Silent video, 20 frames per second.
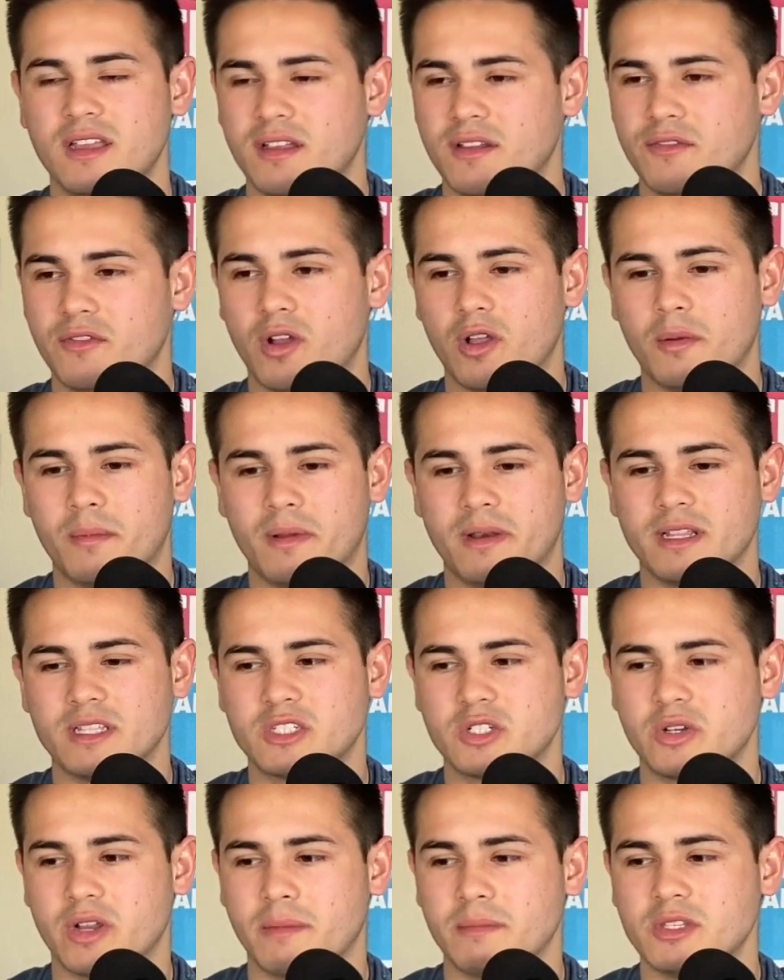follow him on
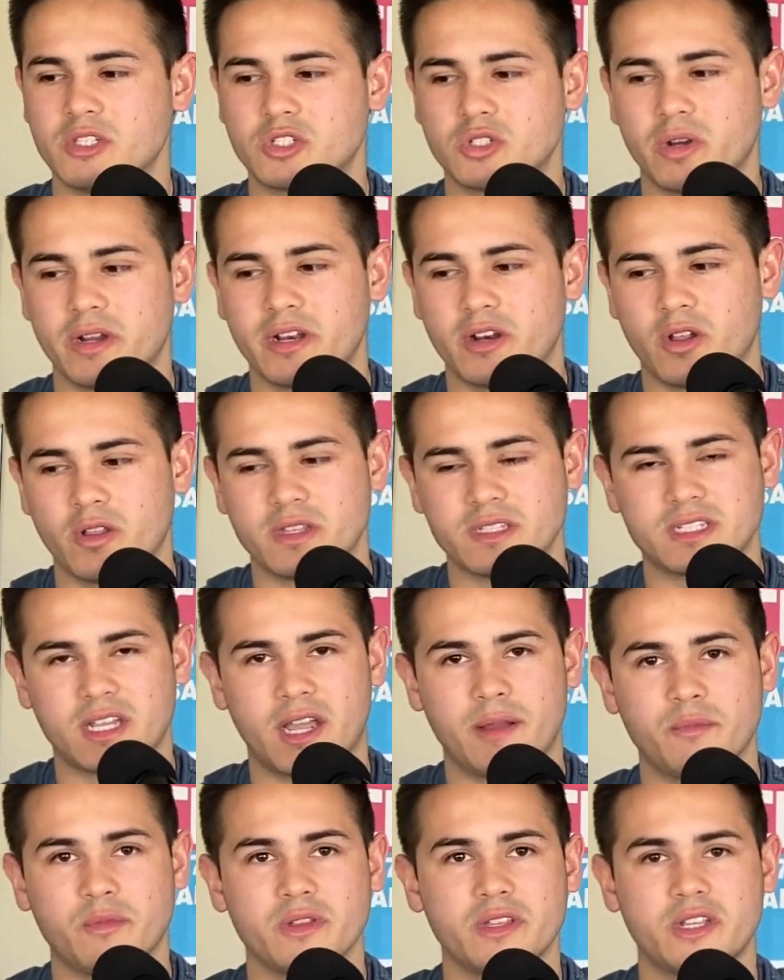Instagram. He's training all the
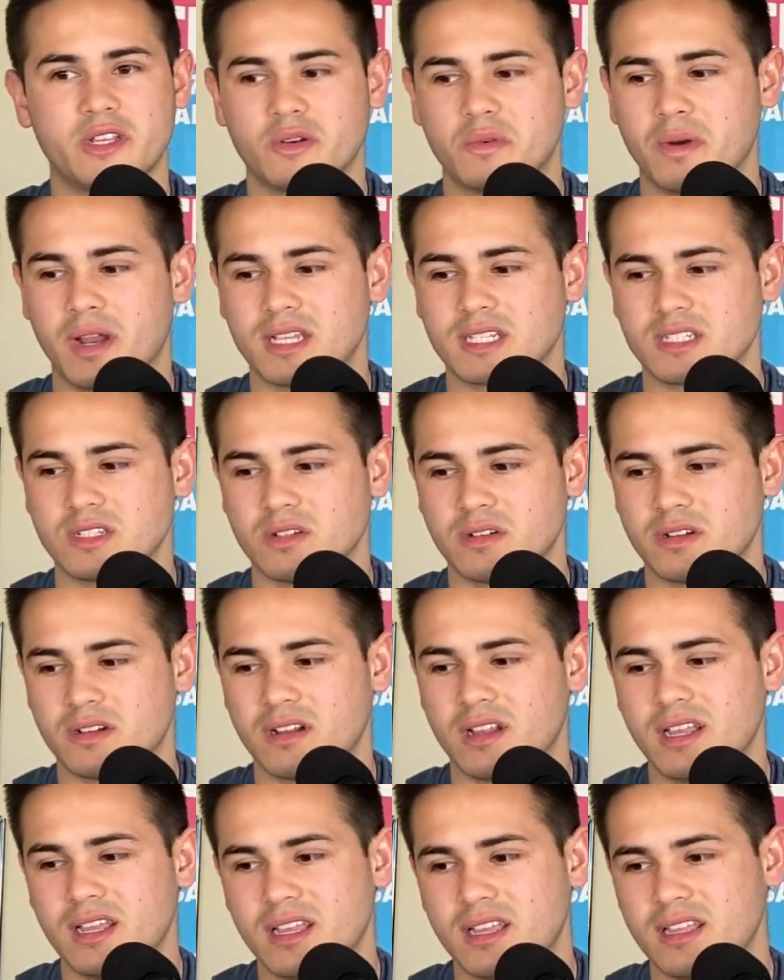time. Really good wrestler.
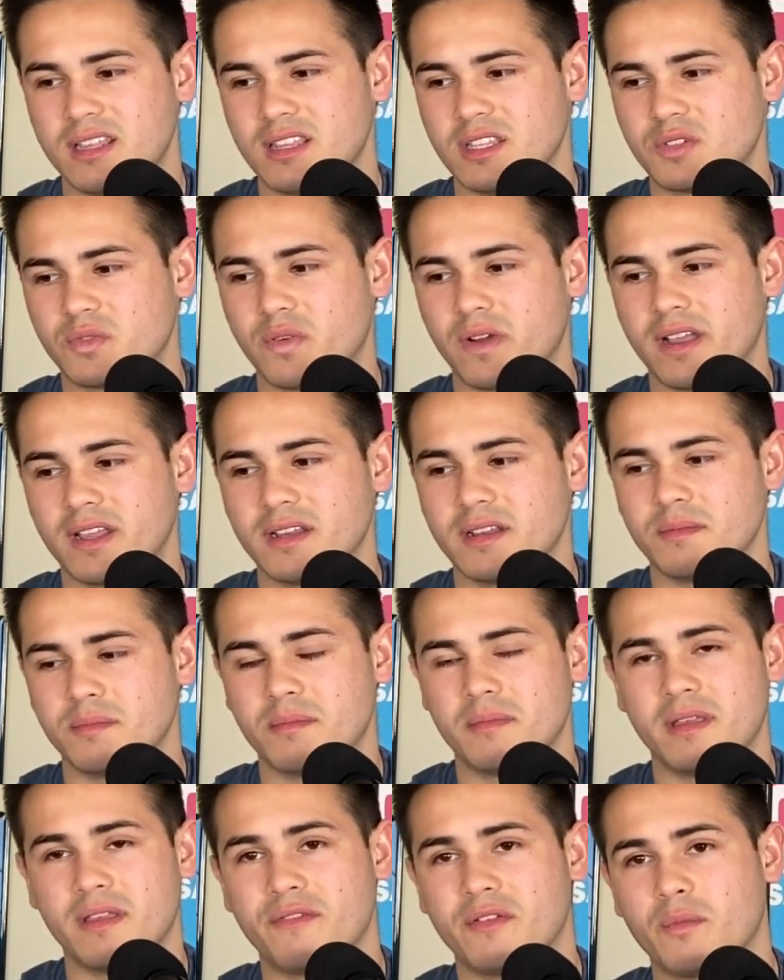This fight,
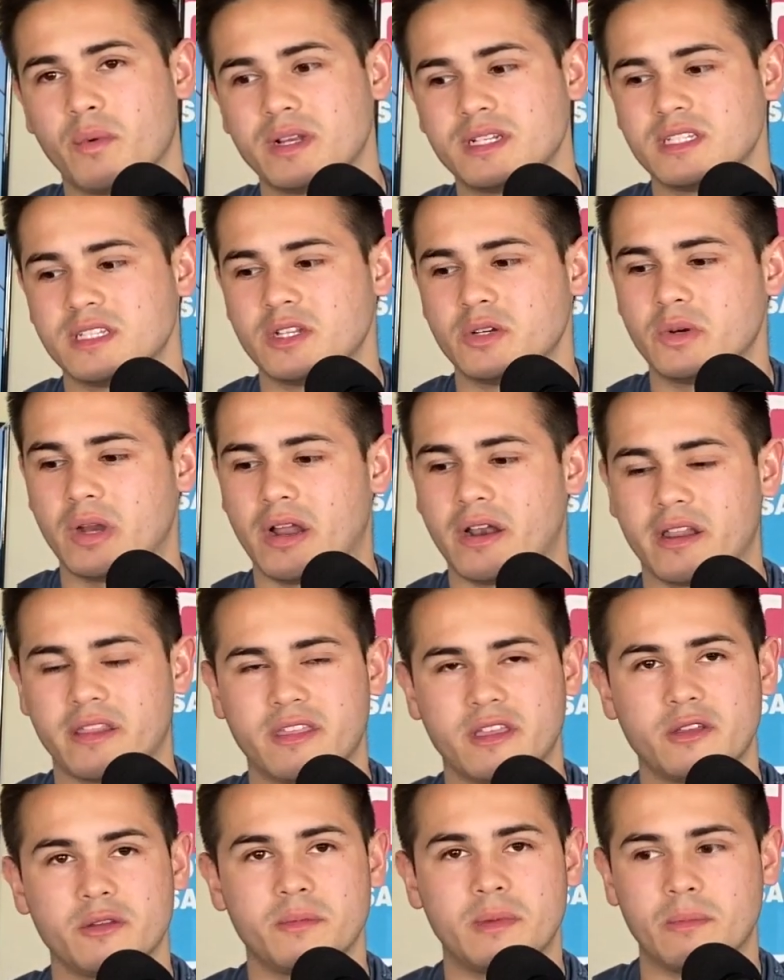if it went to the ground, I
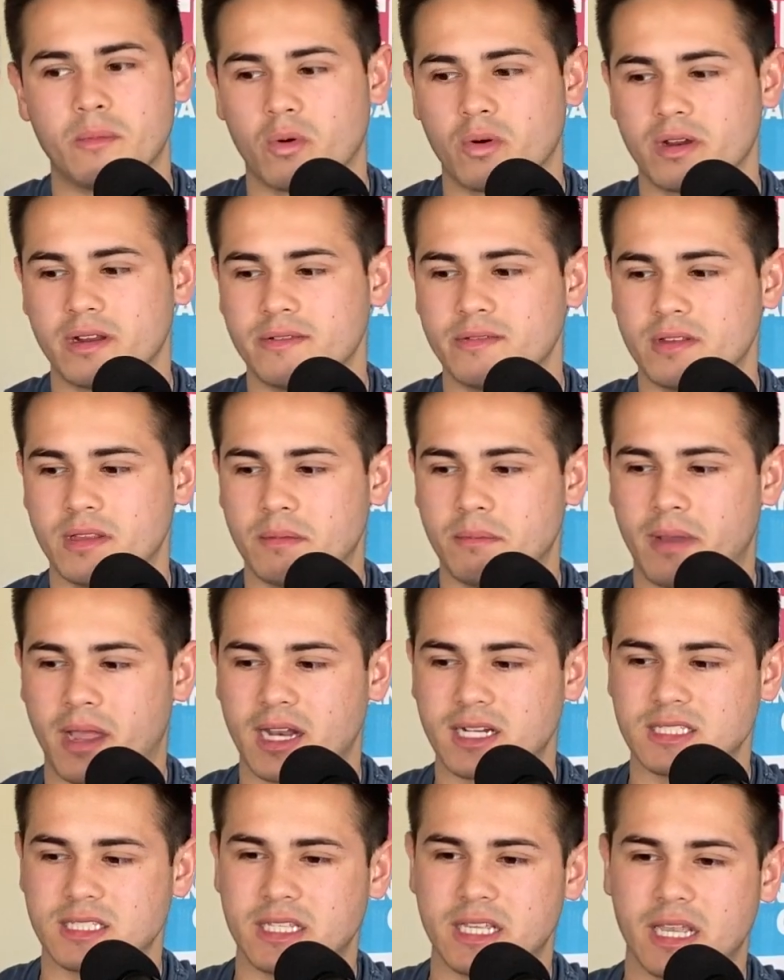think it would be more evenly
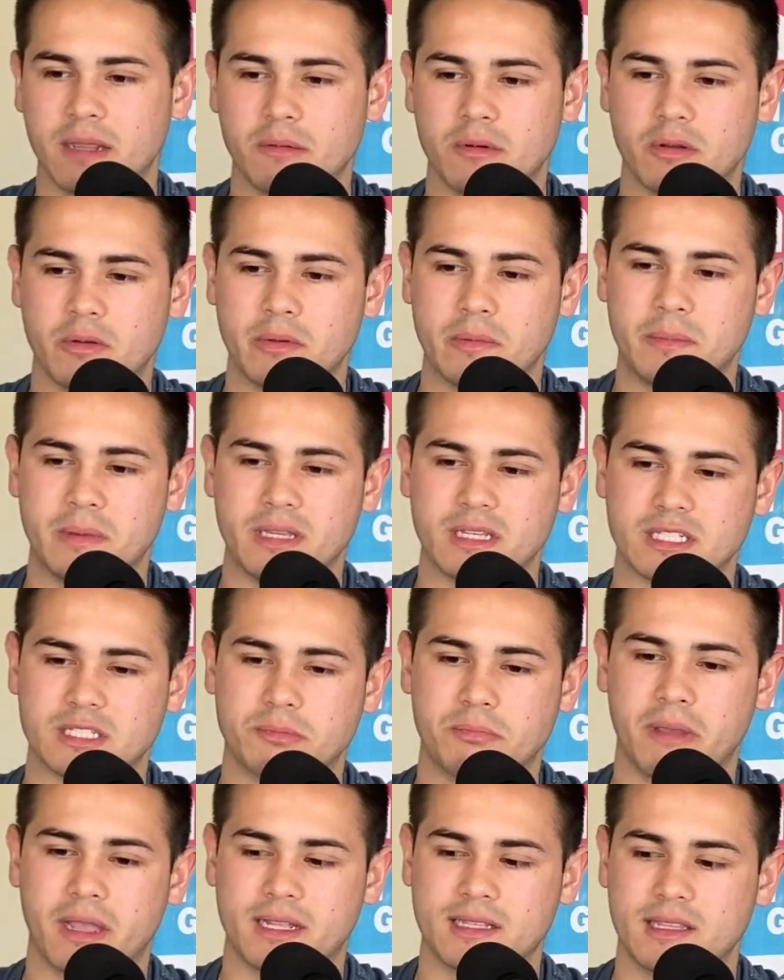matched than Gabriel would be
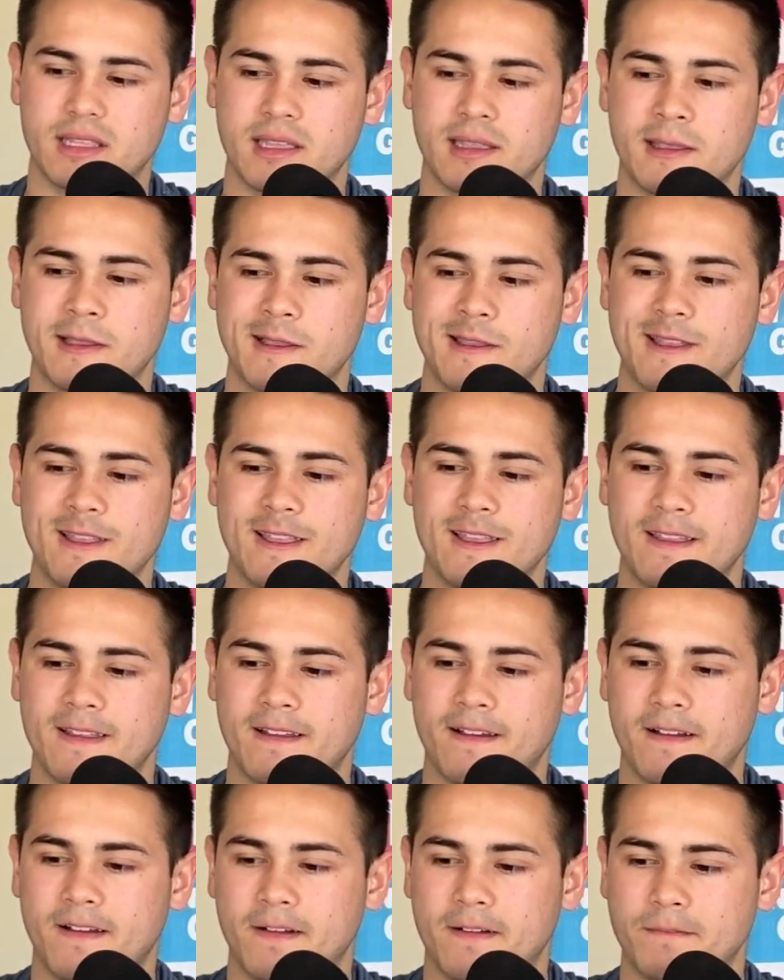expecting,
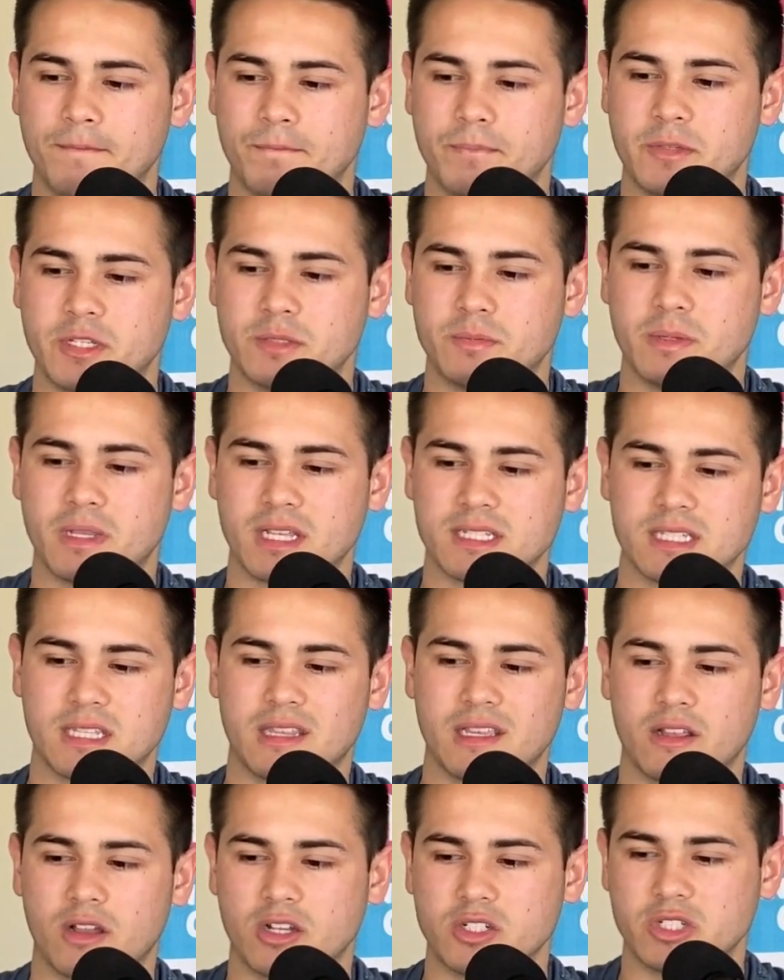just because I
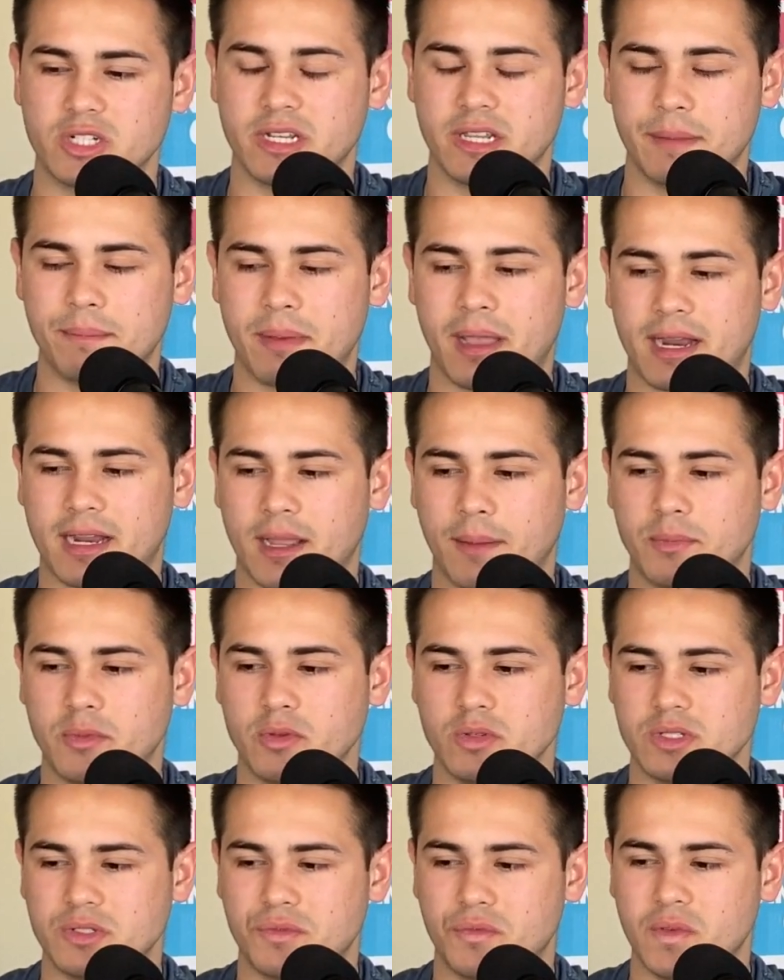think Andre can get back up to
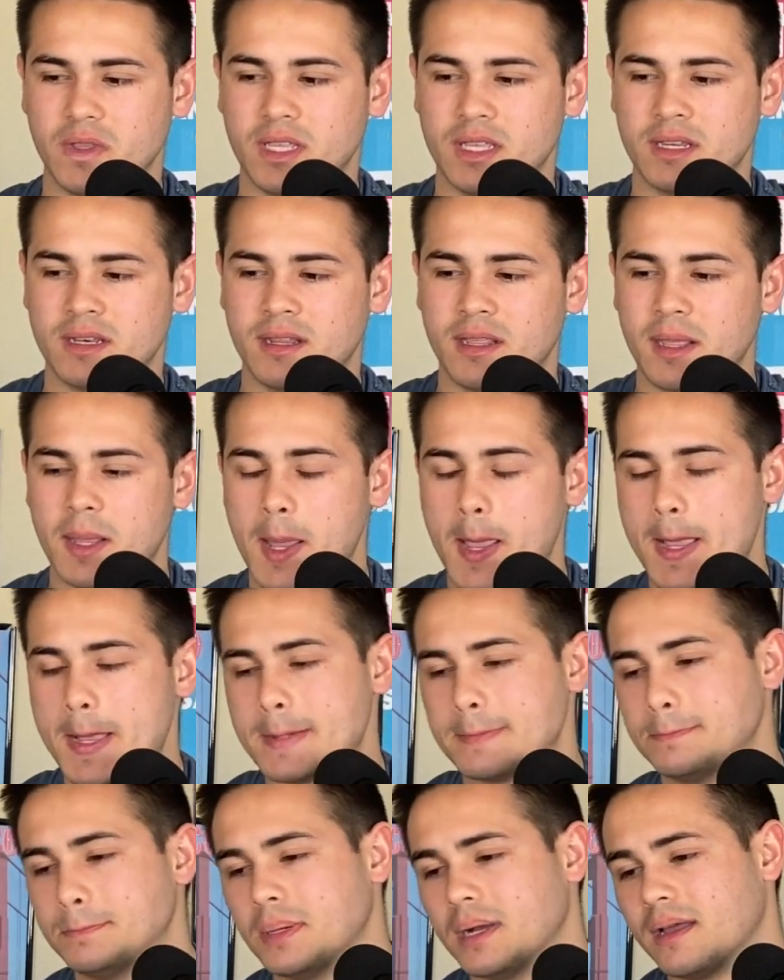his feet.
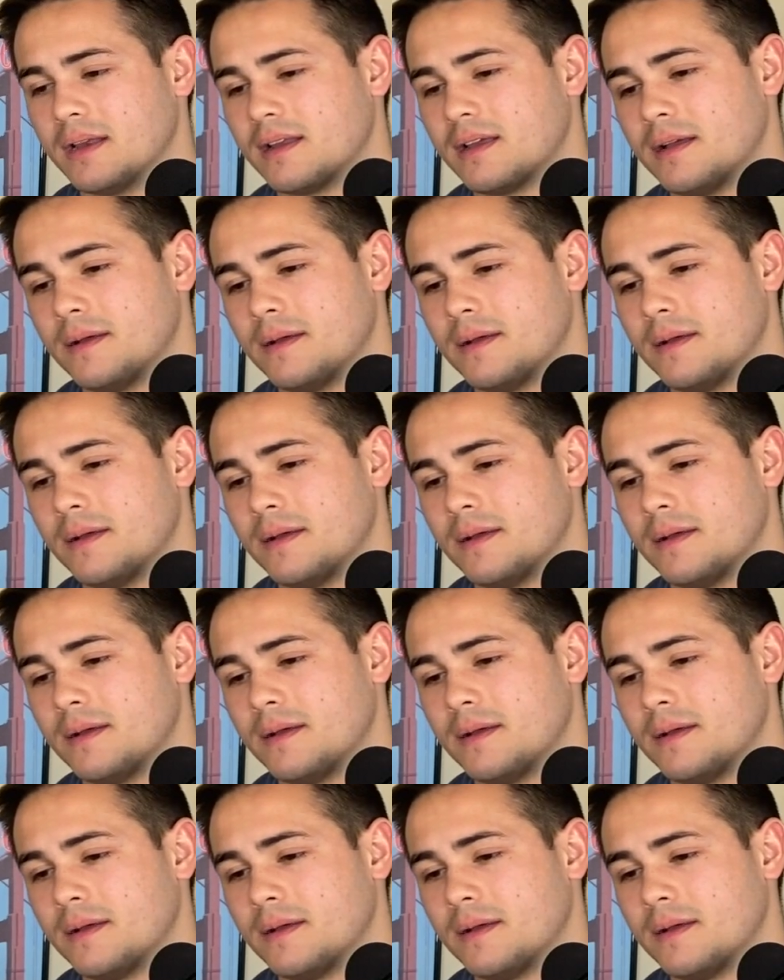But,